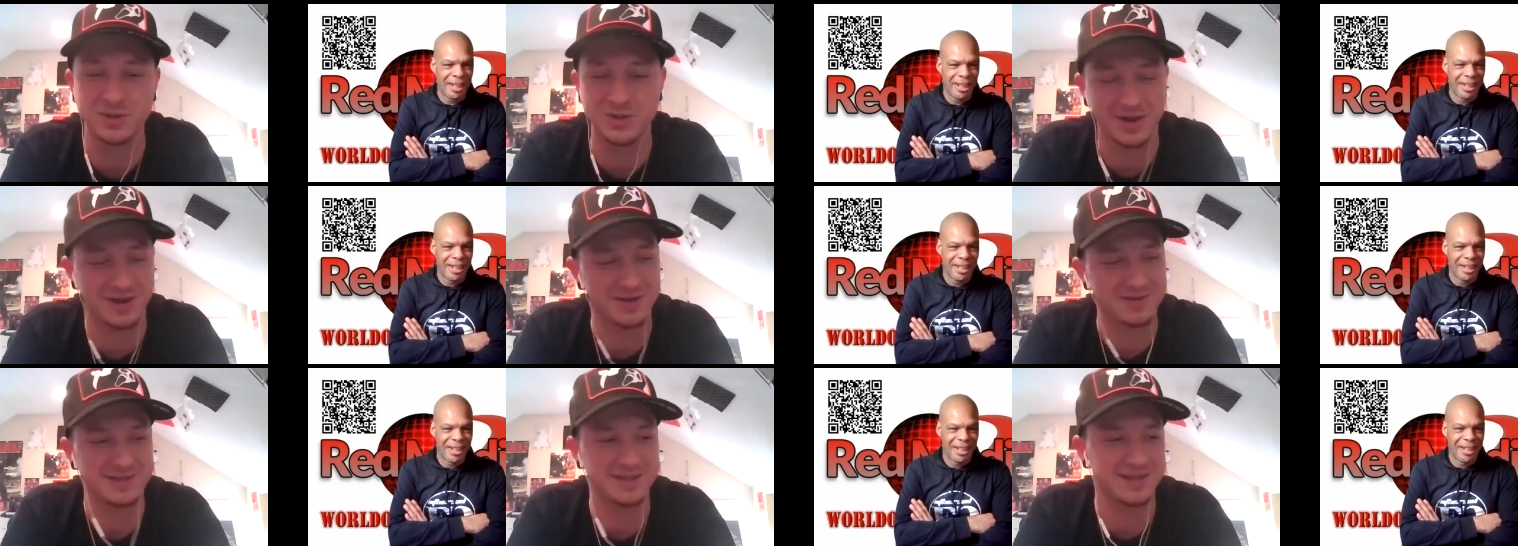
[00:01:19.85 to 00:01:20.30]
Speaker 1: So
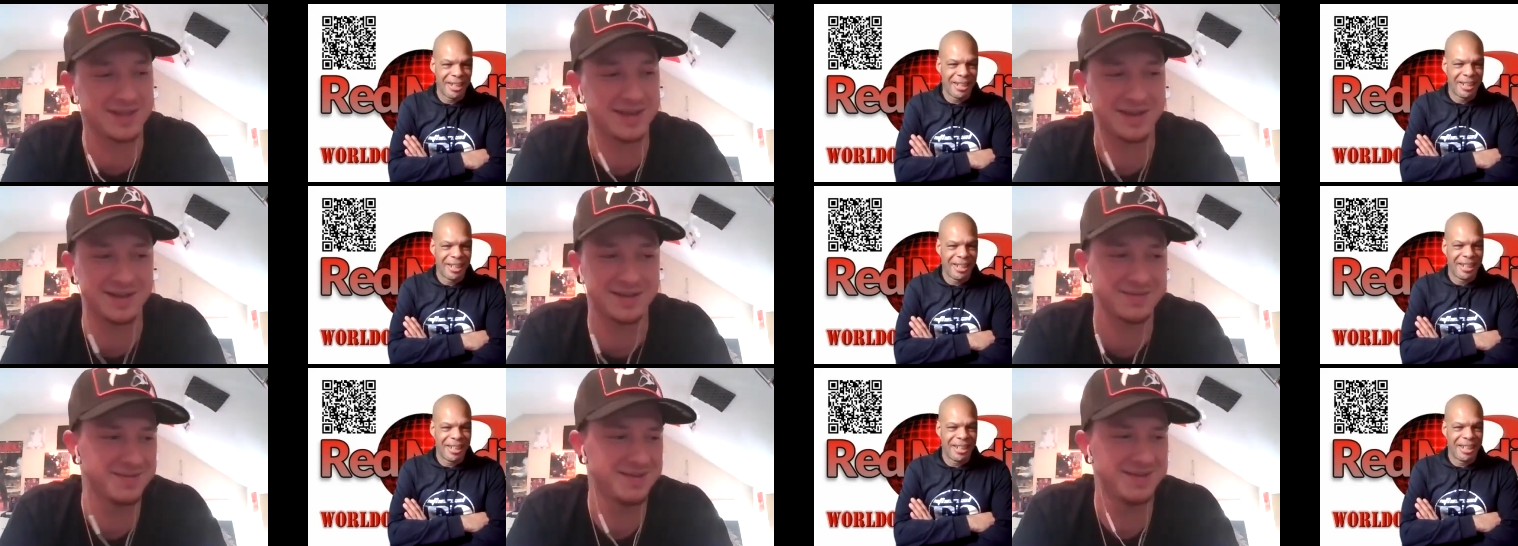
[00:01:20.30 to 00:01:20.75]
I was
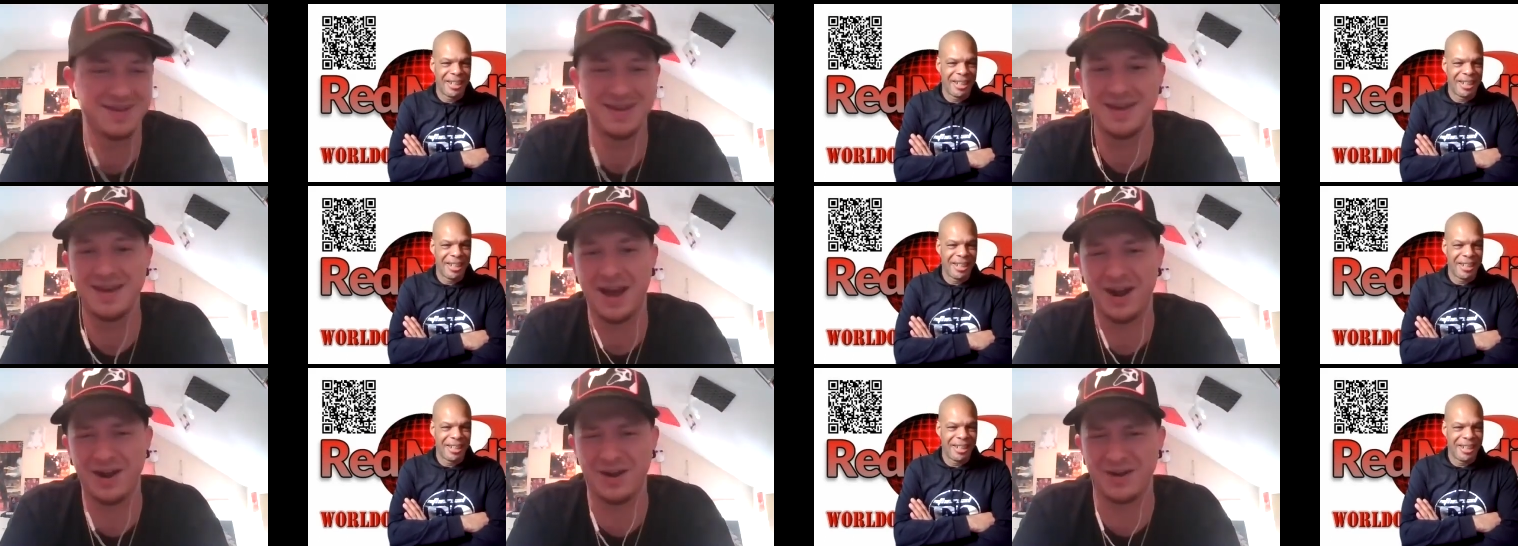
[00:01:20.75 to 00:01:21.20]
like,
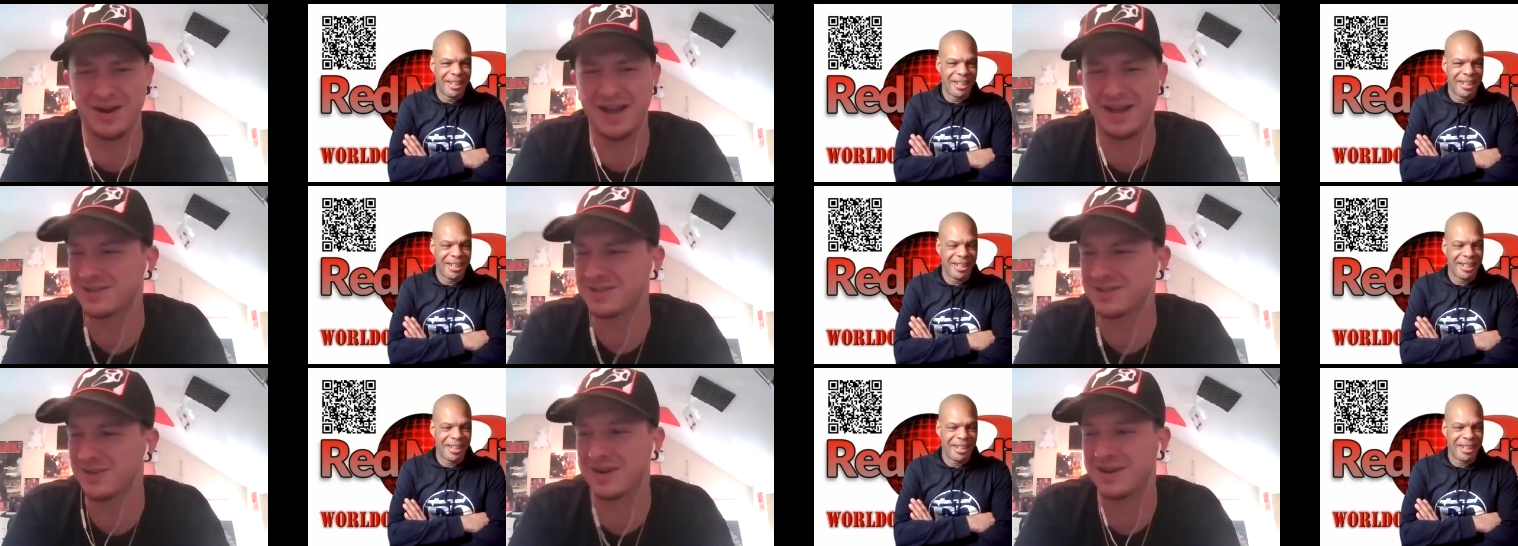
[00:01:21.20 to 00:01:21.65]
I heard
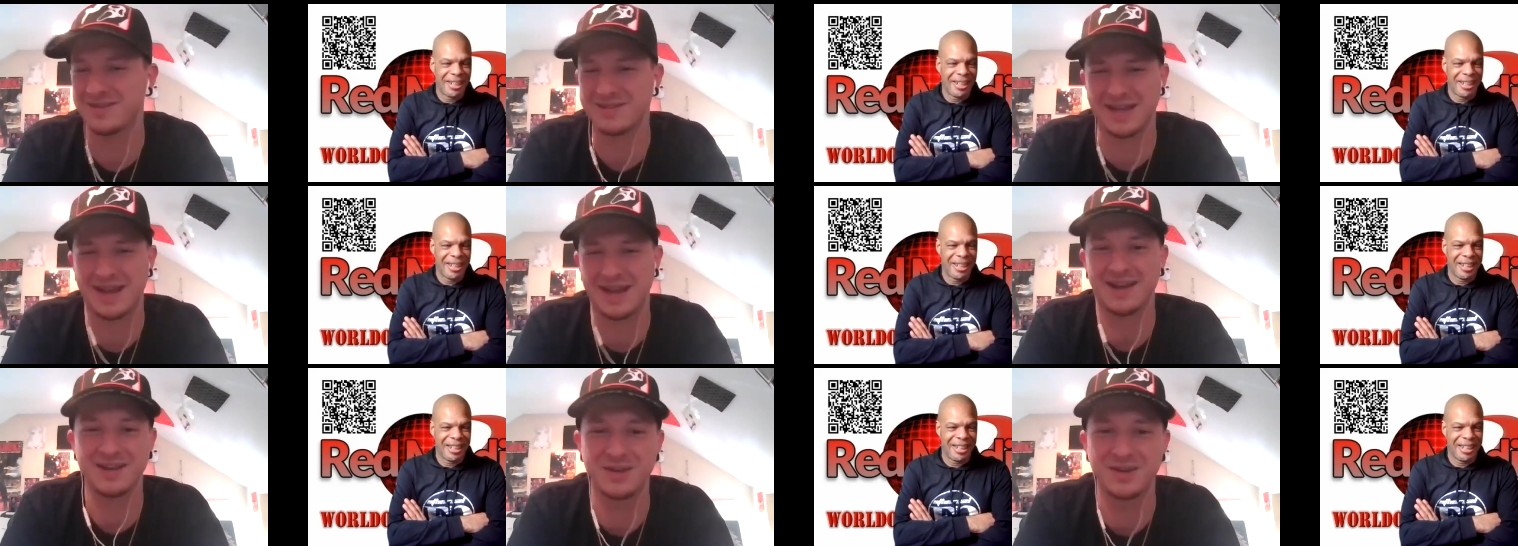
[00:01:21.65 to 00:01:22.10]
that song and I was
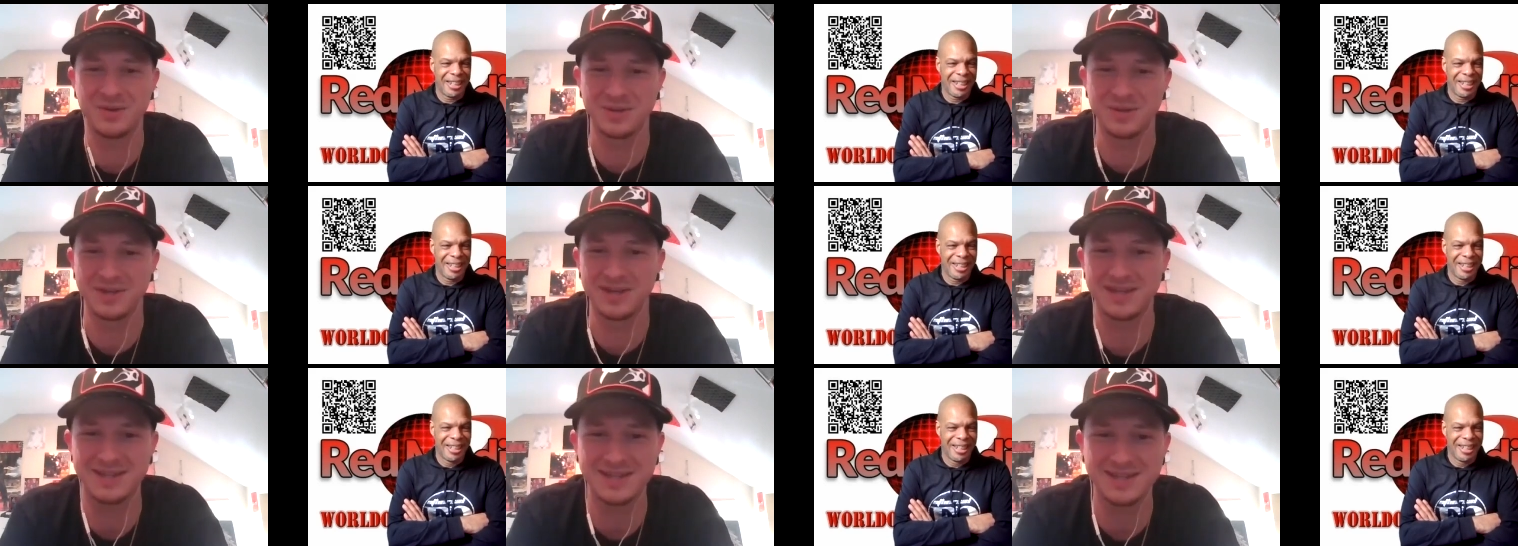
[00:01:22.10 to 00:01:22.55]
like, I can do
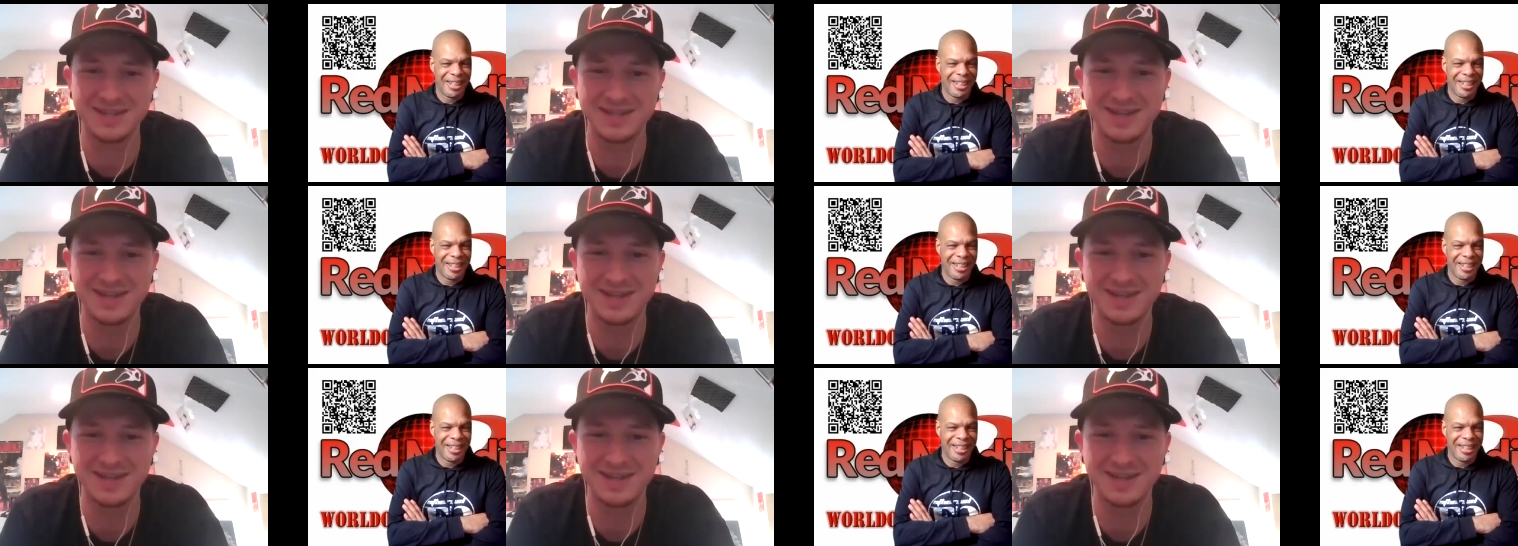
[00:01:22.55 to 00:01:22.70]
this.